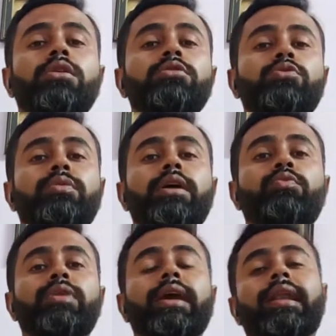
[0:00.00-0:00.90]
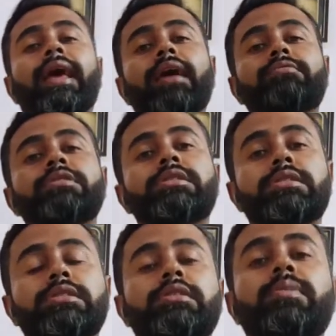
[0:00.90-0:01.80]
so that we can have a
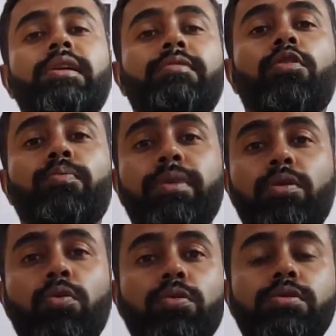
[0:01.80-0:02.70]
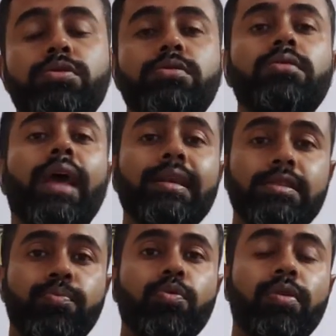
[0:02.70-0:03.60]
sustainable development goals as
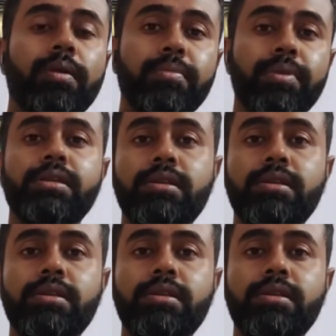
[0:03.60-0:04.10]
a program being